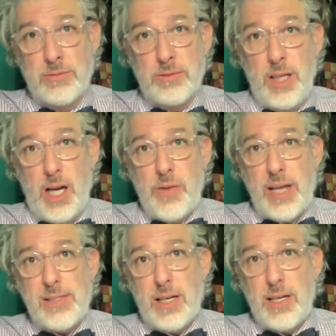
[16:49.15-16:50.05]
You know,
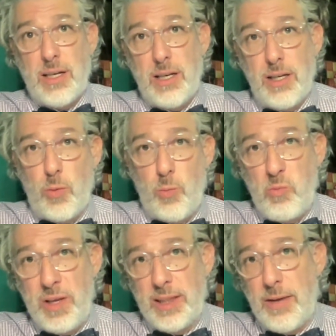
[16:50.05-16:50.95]

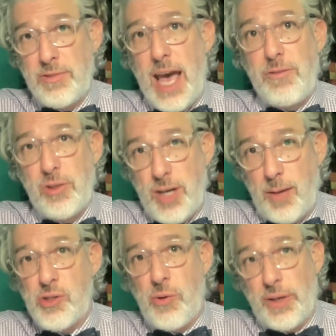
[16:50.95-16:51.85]
we'd love to have you
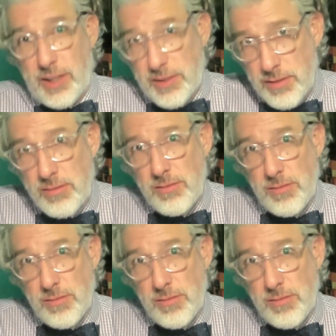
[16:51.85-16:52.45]
come join us.